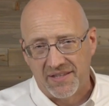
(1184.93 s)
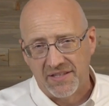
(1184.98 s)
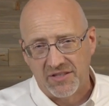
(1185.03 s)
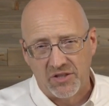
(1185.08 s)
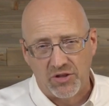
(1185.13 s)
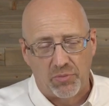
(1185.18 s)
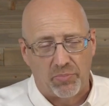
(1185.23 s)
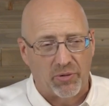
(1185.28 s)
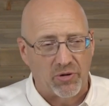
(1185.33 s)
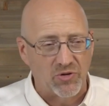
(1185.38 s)

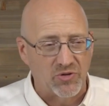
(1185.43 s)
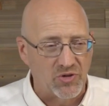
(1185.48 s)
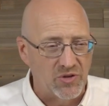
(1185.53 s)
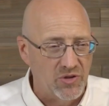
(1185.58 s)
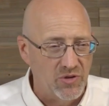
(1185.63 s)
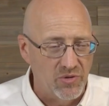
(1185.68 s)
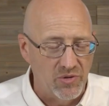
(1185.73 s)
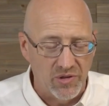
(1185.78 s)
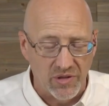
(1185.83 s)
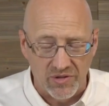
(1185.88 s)
This is the
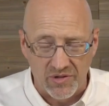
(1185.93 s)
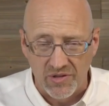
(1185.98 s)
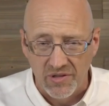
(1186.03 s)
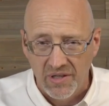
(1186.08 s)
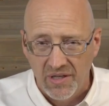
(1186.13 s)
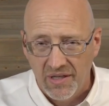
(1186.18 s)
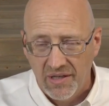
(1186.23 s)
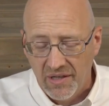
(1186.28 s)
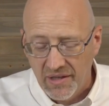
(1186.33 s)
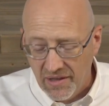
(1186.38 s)
person who
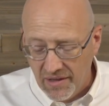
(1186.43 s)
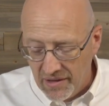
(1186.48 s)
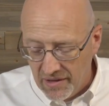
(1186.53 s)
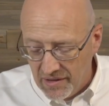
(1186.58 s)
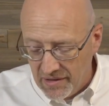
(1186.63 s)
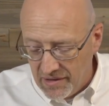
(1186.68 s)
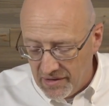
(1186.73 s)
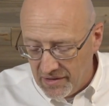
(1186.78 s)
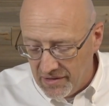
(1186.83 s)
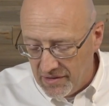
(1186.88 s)

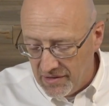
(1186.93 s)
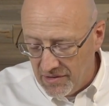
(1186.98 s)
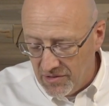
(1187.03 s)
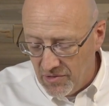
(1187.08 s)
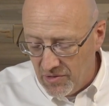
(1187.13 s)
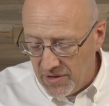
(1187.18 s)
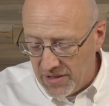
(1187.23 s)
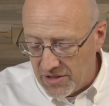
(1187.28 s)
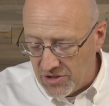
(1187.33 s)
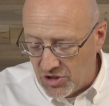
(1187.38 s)

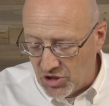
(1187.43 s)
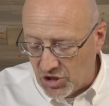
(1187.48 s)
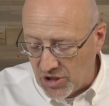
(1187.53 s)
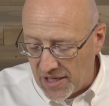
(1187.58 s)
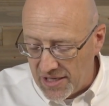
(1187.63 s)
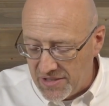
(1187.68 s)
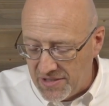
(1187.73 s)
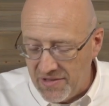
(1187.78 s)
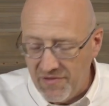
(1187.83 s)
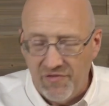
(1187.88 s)
is
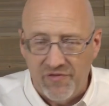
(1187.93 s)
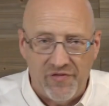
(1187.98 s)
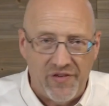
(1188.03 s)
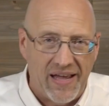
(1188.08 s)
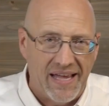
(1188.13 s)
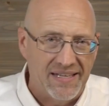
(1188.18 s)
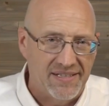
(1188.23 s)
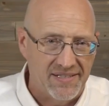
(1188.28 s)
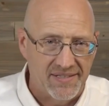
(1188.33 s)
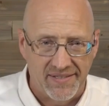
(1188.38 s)
chasing
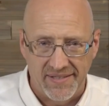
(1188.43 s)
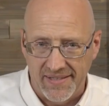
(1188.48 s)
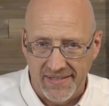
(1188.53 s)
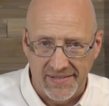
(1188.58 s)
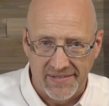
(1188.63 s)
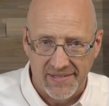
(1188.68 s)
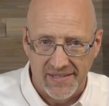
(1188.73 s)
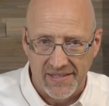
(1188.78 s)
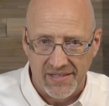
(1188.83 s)
fantasies,